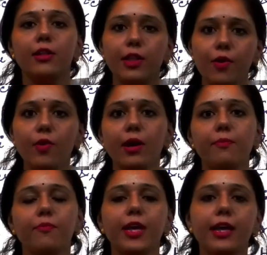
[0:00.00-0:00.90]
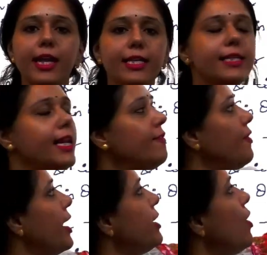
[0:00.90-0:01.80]
theorem, we can easily
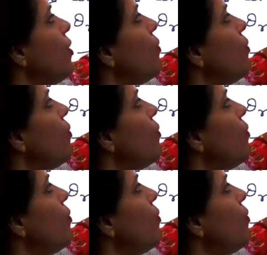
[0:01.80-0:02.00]
find